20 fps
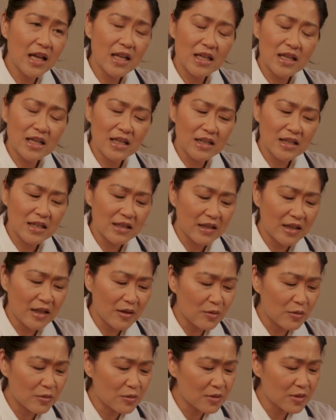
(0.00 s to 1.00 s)
you've
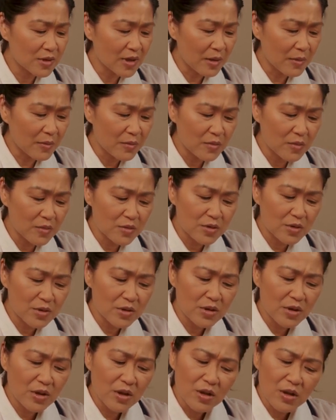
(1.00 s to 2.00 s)
already lost
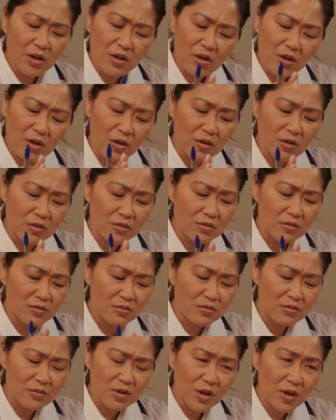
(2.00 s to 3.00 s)
half
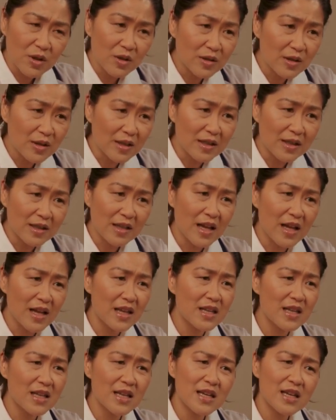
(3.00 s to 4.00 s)
of the
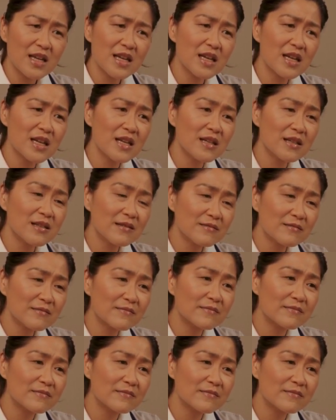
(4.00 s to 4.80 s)
cells that produce